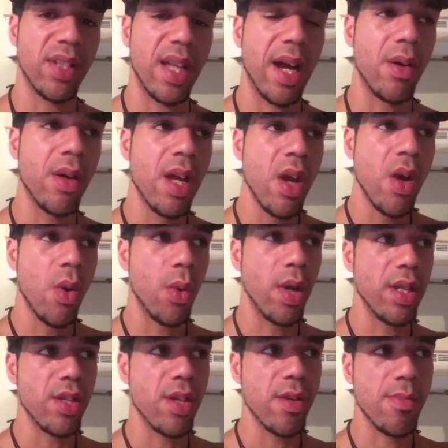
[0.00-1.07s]
Now,
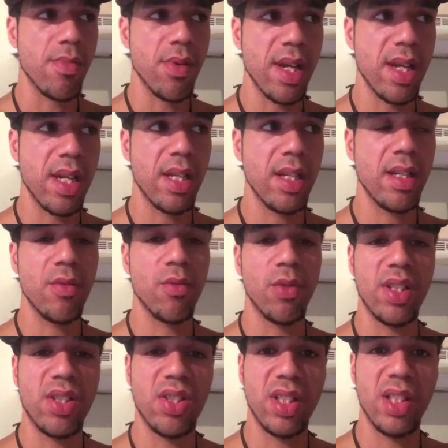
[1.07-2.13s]
when your brain
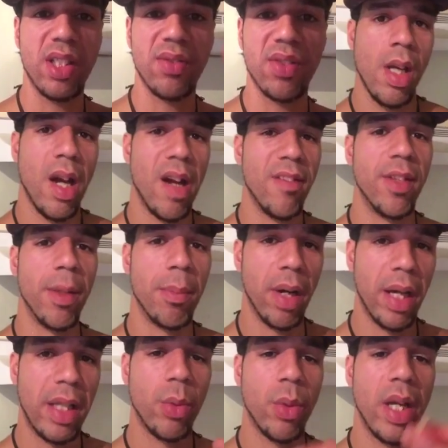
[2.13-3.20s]
receives the
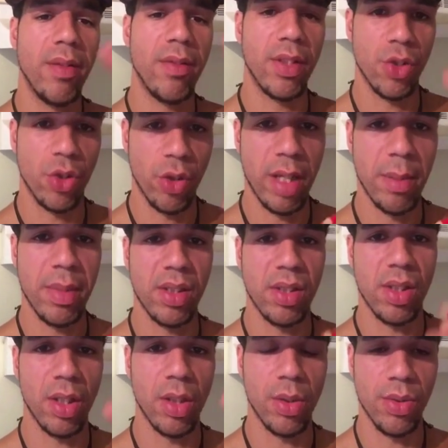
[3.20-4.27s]
brainwave entrainment
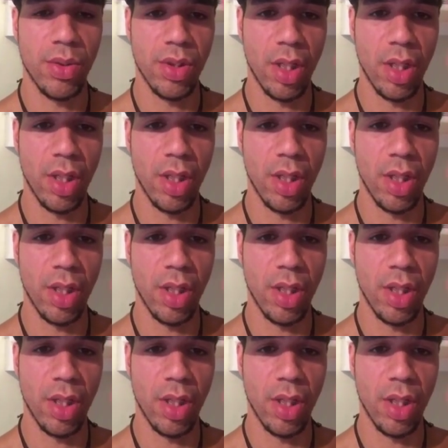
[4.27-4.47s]
tones,